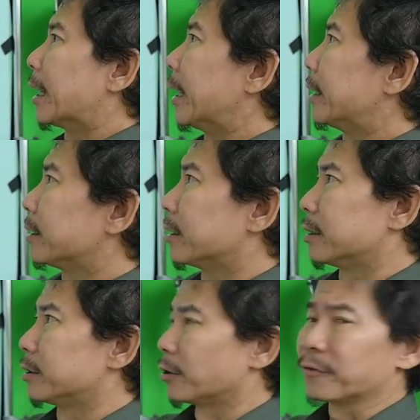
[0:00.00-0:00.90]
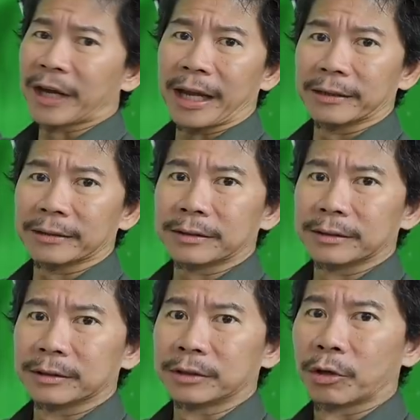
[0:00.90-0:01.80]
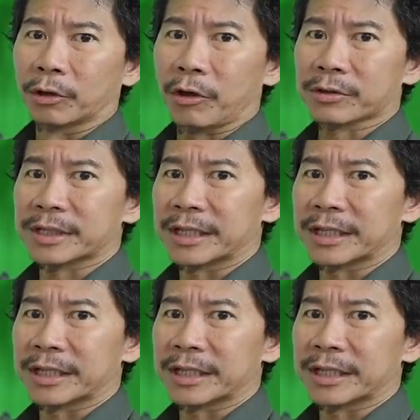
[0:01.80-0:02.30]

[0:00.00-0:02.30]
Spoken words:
And don't forget, Godox